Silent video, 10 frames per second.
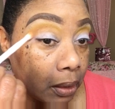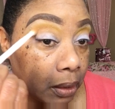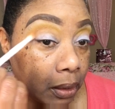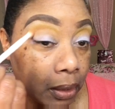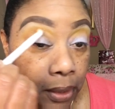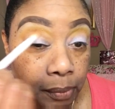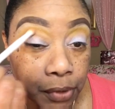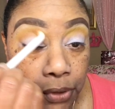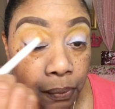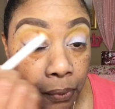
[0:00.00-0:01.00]
And I'm
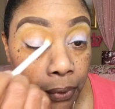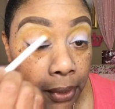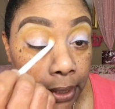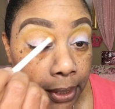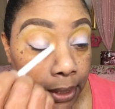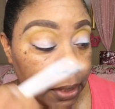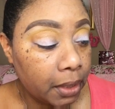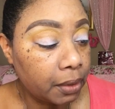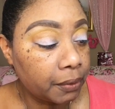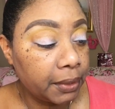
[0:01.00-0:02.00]
just working that
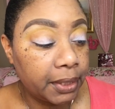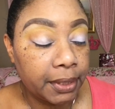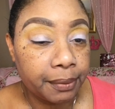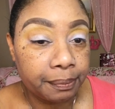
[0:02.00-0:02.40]
color in.